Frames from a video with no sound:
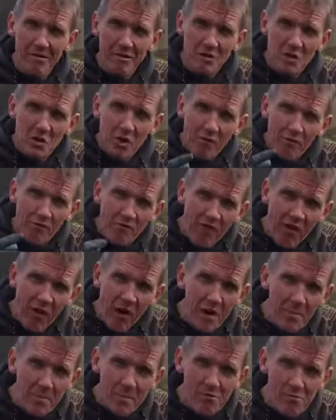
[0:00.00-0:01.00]
It's got
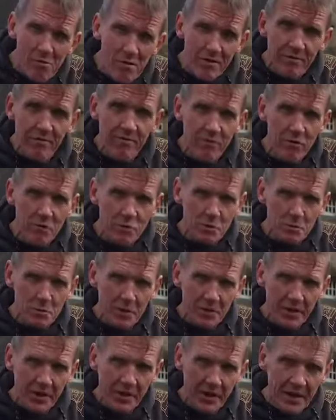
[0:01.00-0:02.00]
fibre
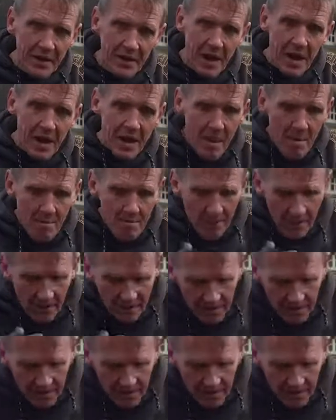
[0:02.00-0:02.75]
reinforcement in it, but